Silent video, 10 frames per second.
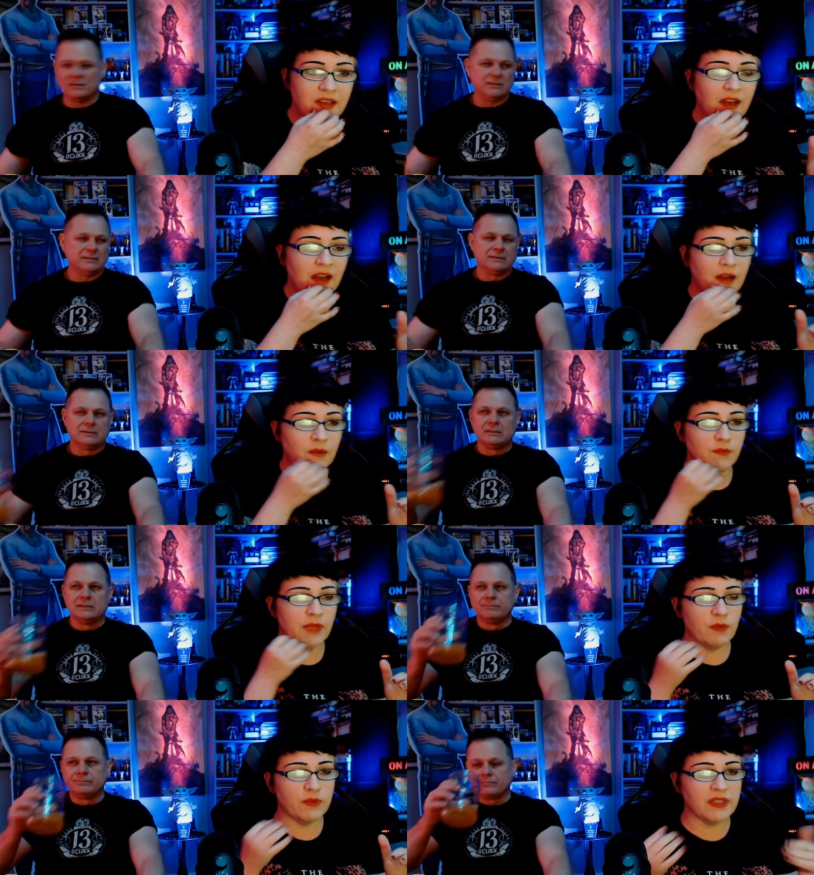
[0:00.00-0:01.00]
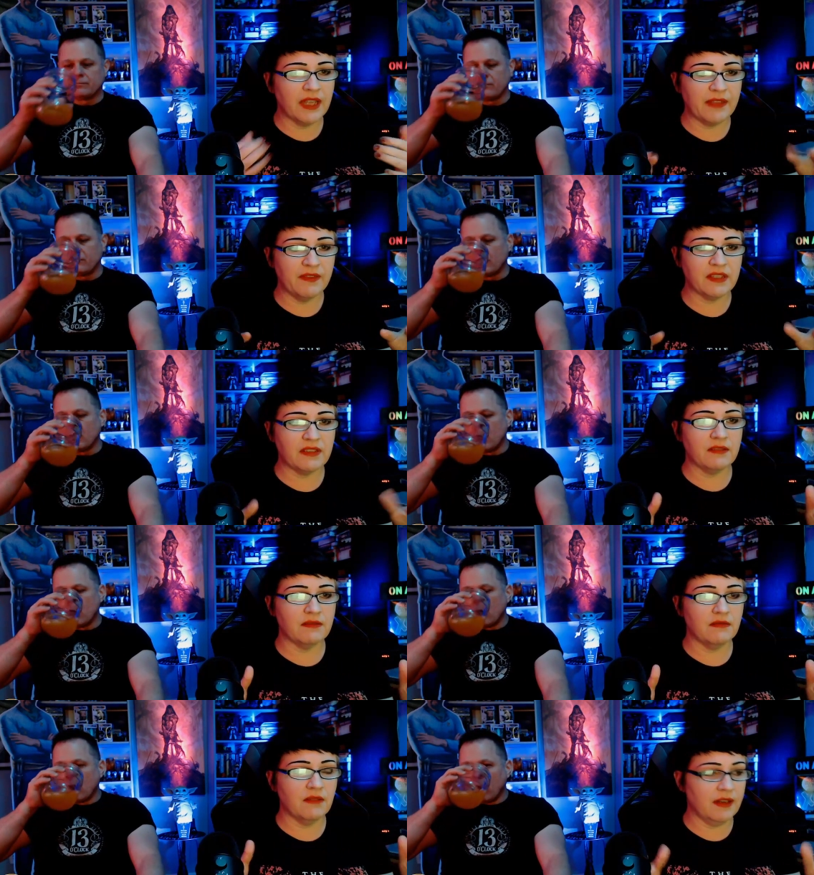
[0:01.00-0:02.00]
Speaker 1: um it was like this
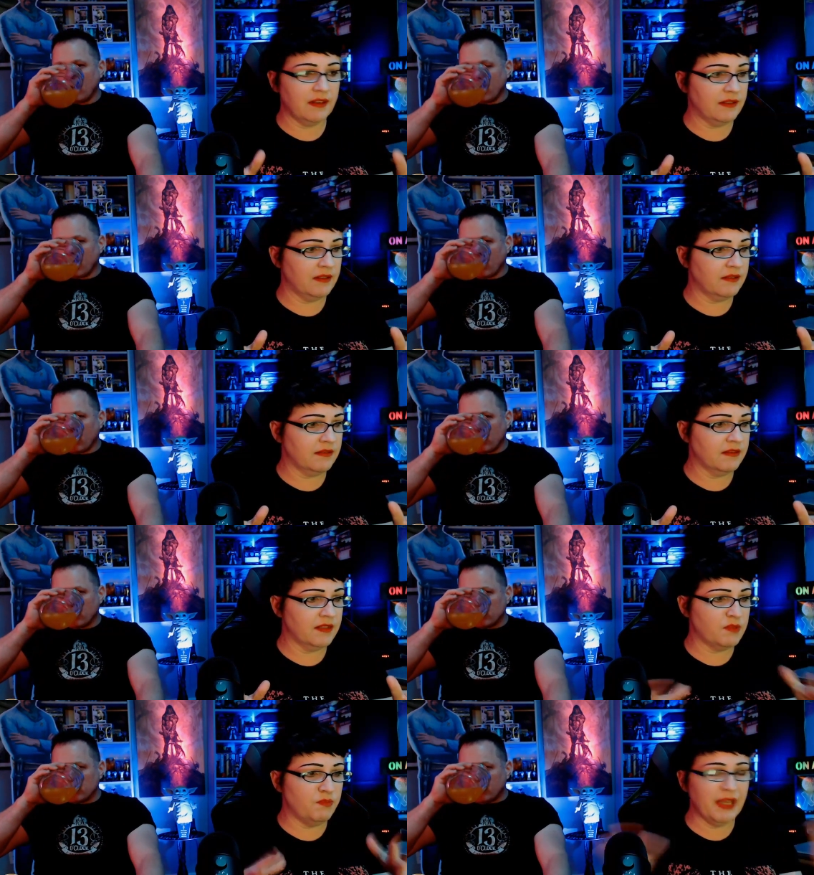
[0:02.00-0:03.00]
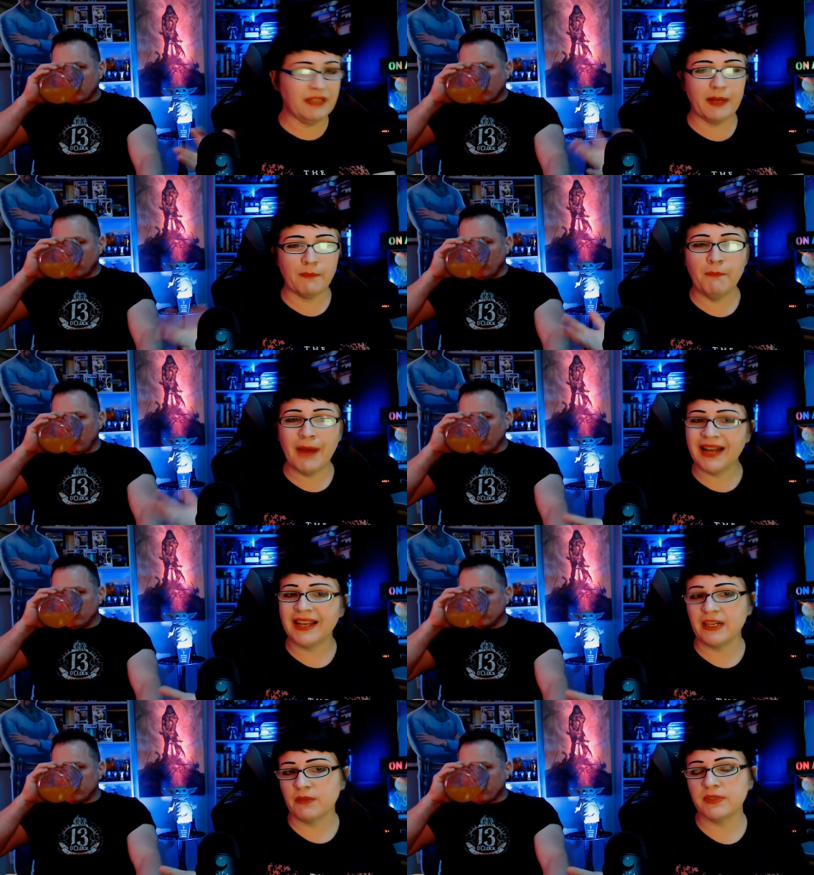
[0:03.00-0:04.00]
uh this big like mine it
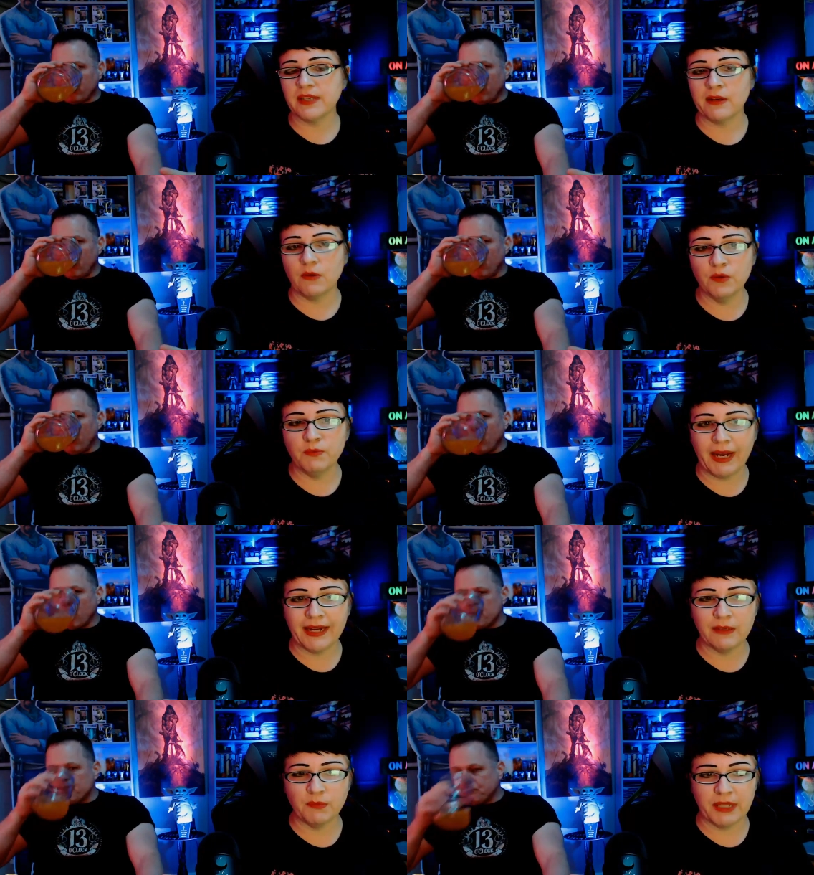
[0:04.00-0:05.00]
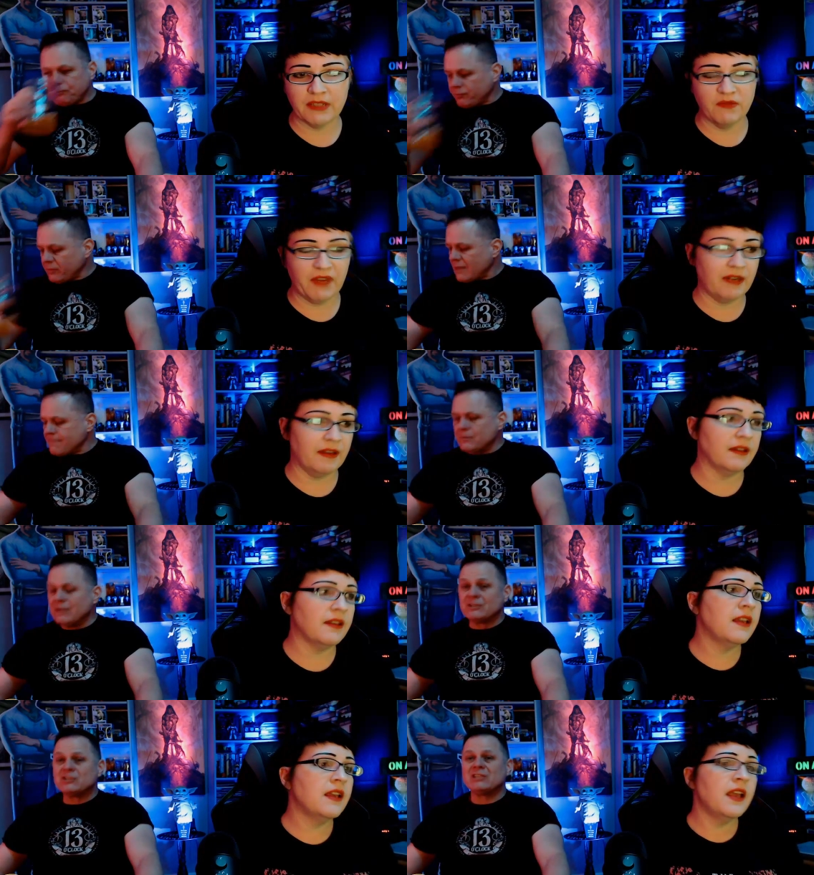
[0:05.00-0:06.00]
was like an old mine in pennsylvania yeah the
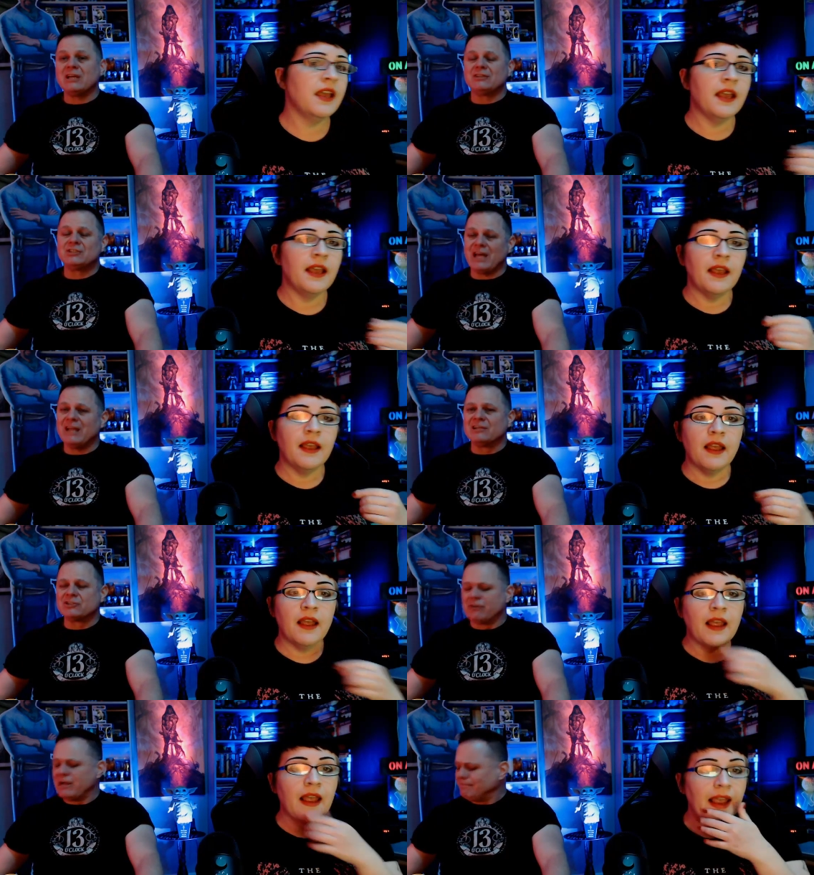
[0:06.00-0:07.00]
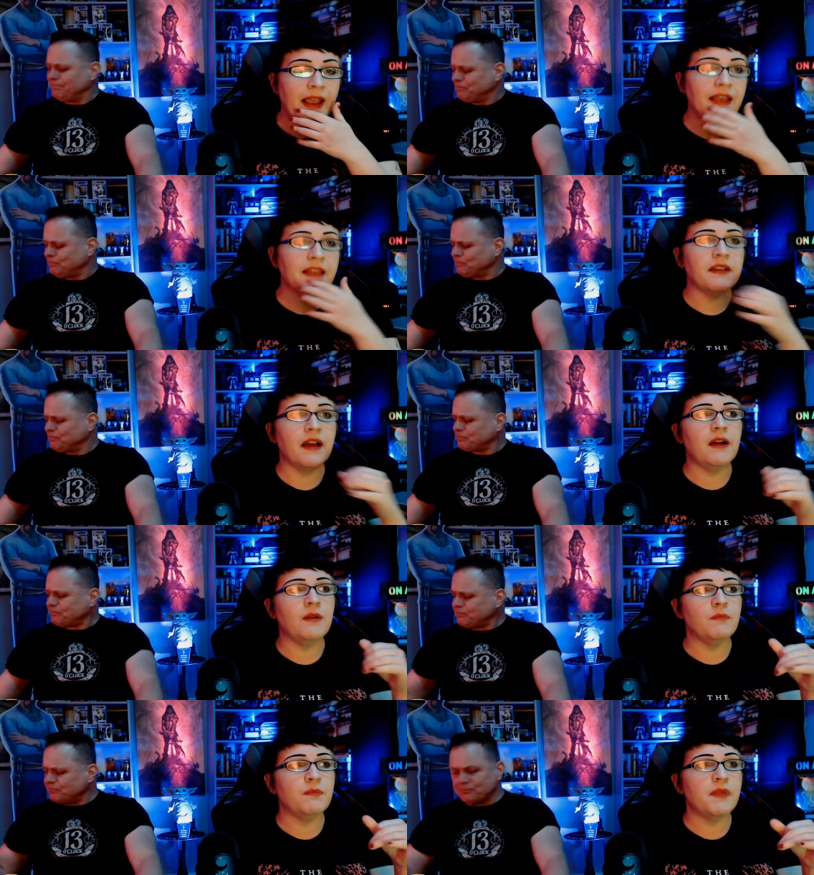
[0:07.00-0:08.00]
set
Speaker 2: the setting is great
Speaker 1: and
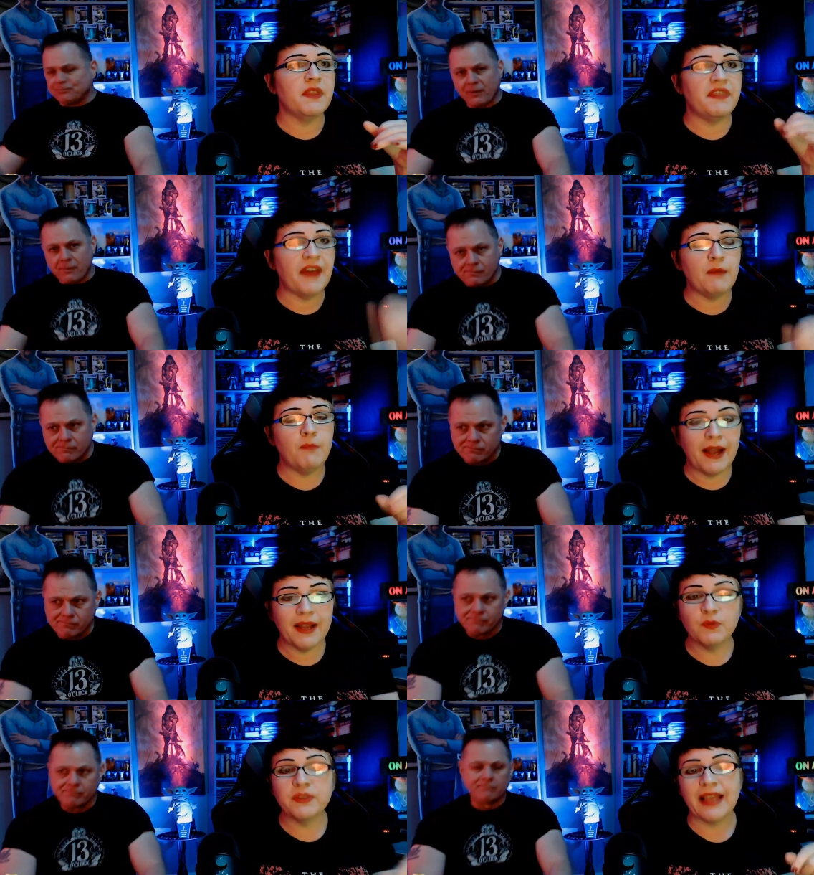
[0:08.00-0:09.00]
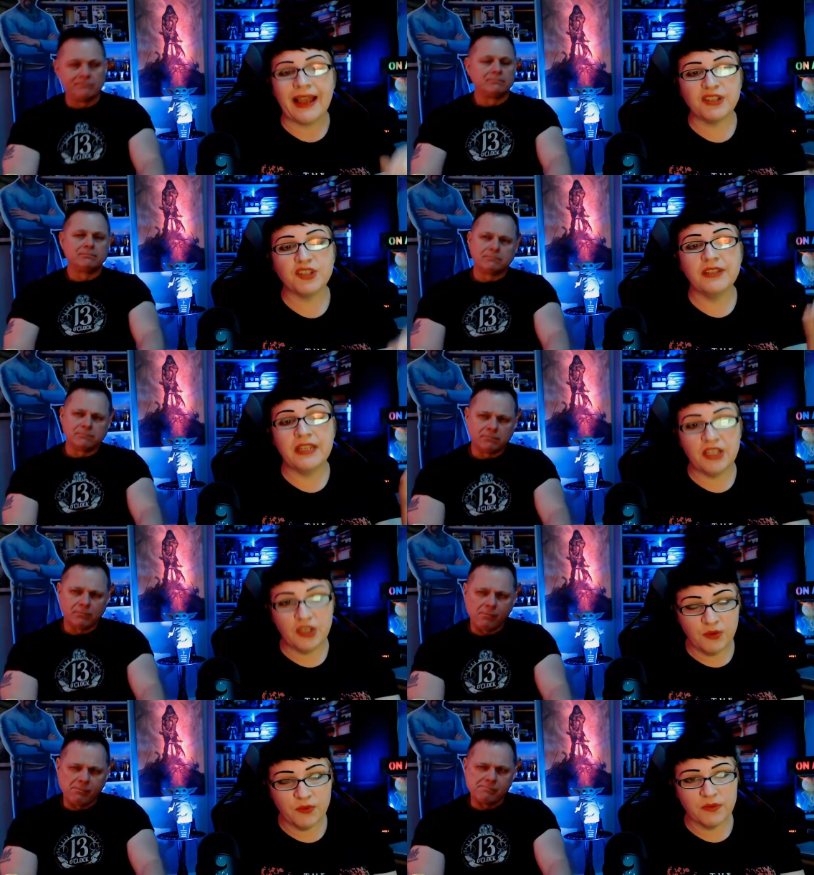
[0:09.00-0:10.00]
um that mine was actually
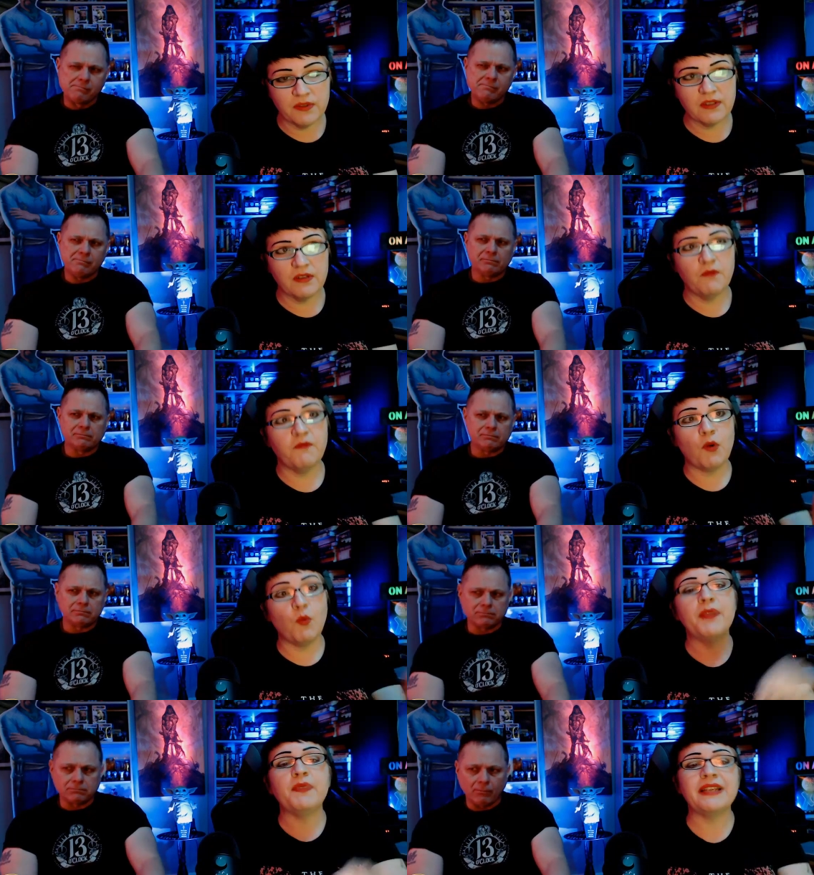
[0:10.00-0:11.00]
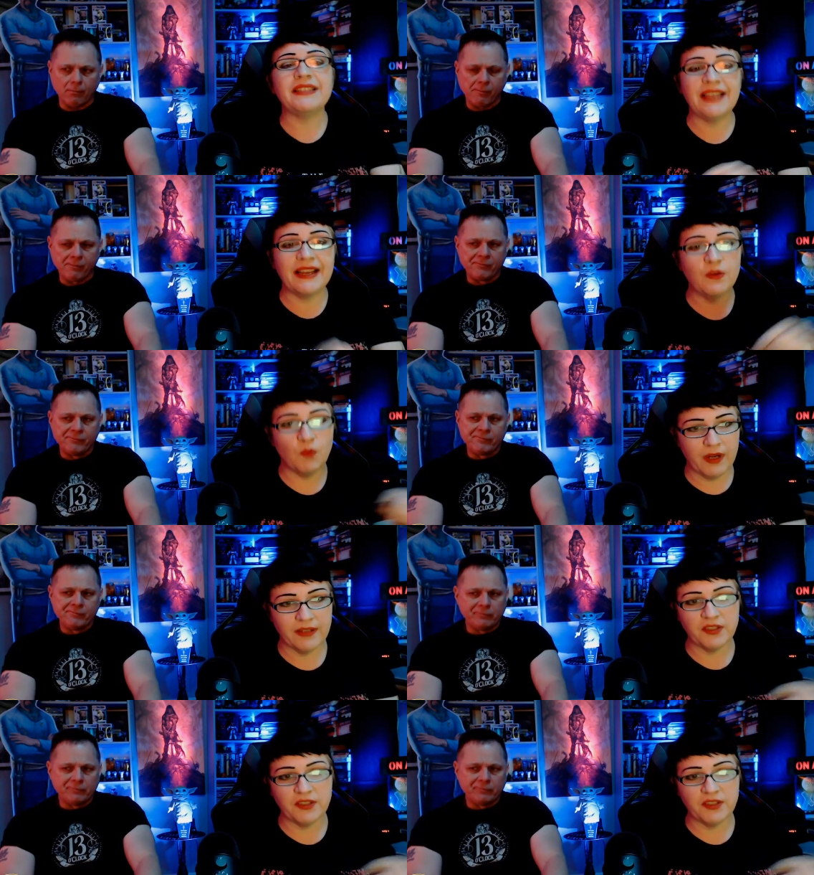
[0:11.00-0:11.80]
used for what they said it was